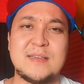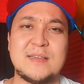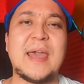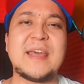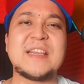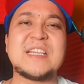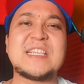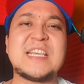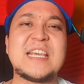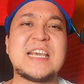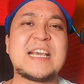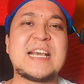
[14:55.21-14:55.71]

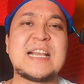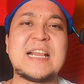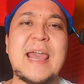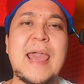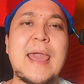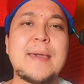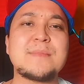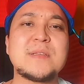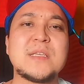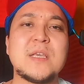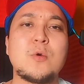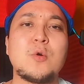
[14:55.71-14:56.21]
and they
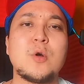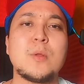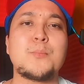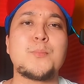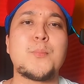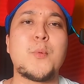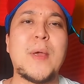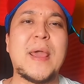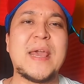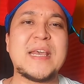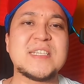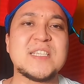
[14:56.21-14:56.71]
claim they will
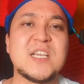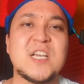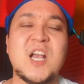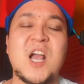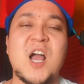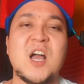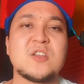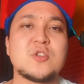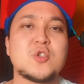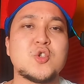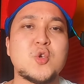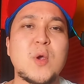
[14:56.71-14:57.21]
break the
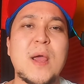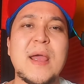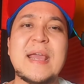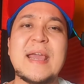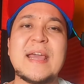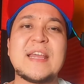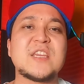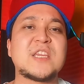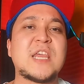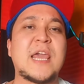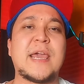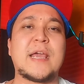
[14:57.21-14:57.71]
contract
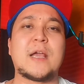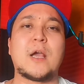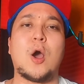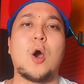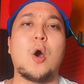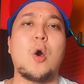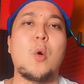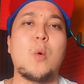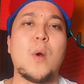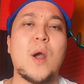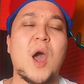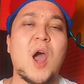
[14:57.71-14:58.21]
and take
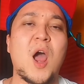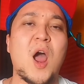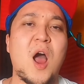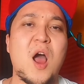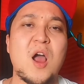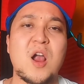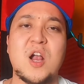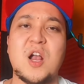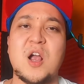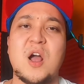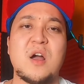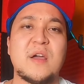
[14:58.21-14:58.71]
over
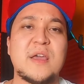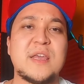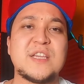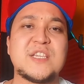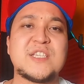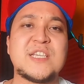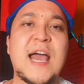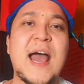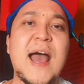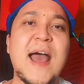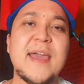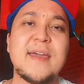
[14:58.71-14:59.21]
Hong Kong
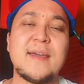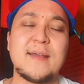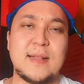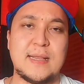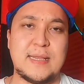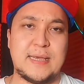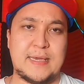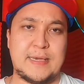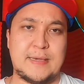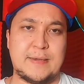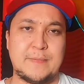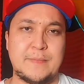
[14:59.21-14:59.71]

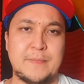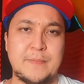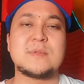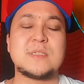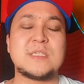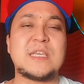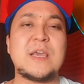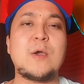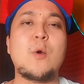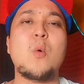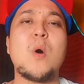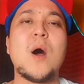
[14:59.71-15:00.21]
entirely.
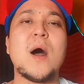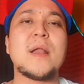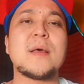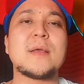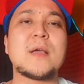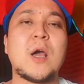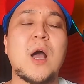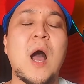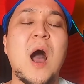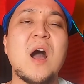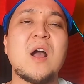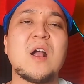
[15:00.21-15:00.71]
They
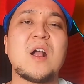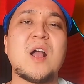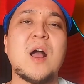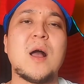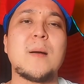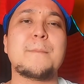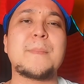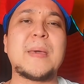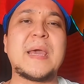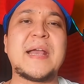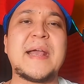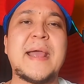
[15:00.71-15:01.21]
wanted Hong
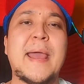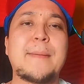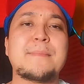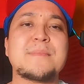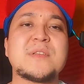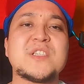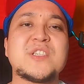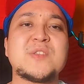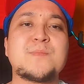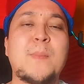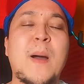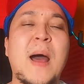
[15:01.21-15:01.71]
Kong
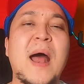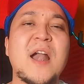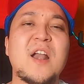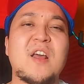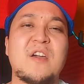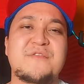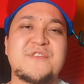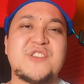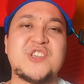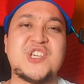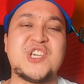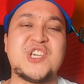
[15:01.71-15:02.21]
become a part of